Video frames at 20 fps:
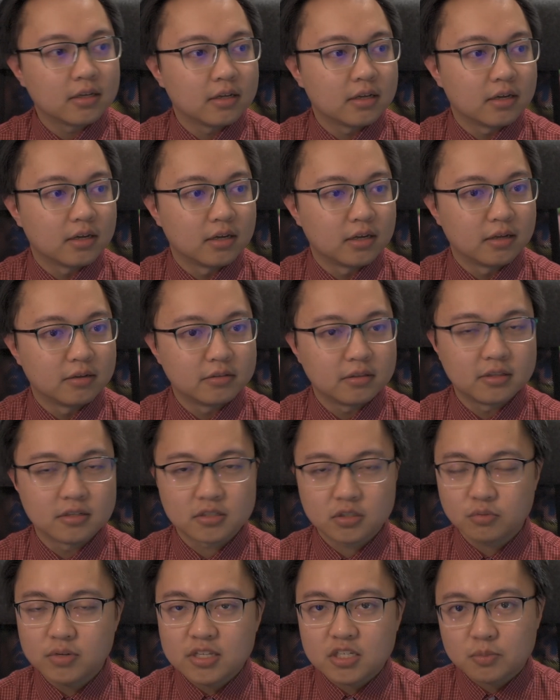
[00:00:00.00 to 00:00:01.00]
The
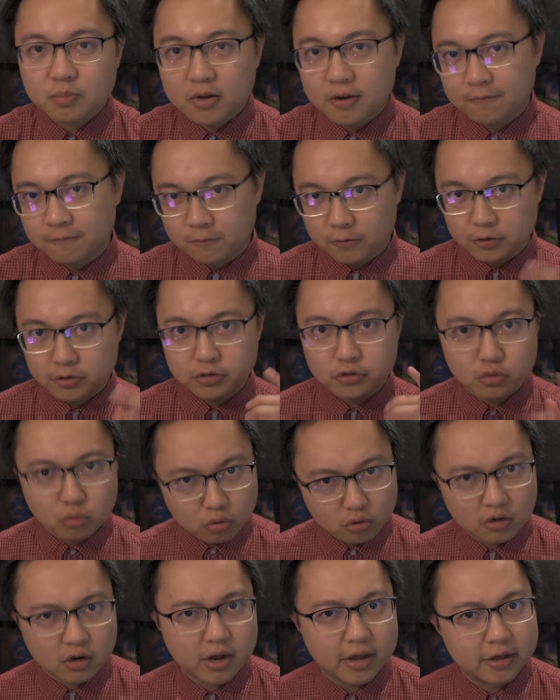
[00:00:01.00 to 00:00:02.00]
sweet spot for
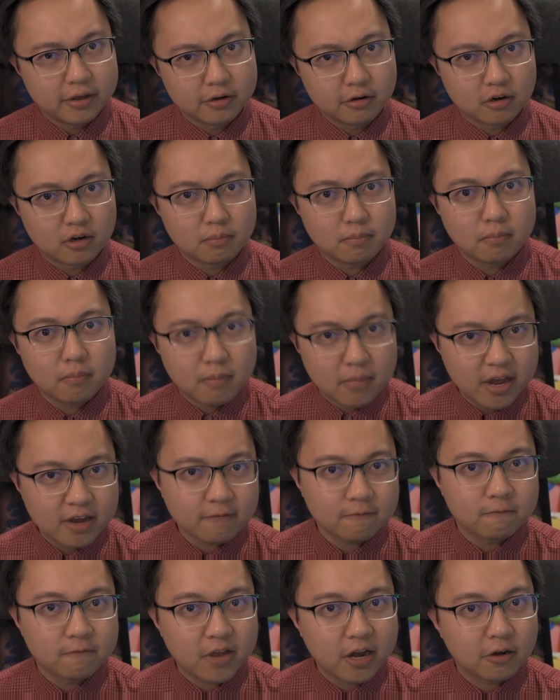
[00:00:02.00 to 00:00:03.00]
your INR might
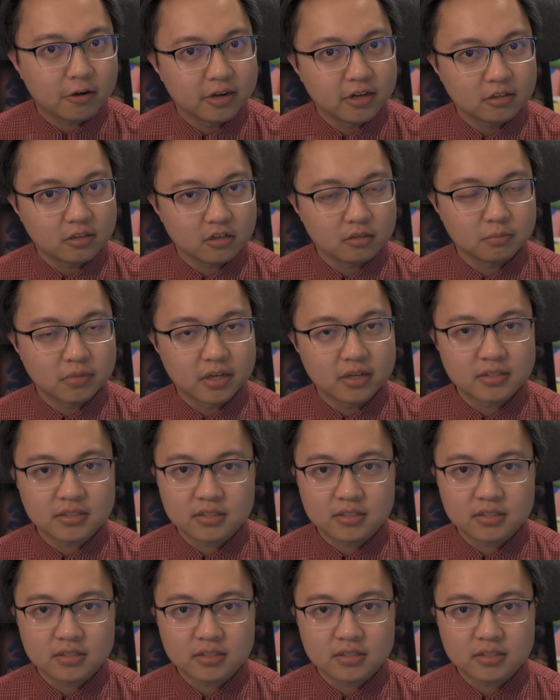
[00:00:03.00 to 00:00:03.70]
vary a little bit.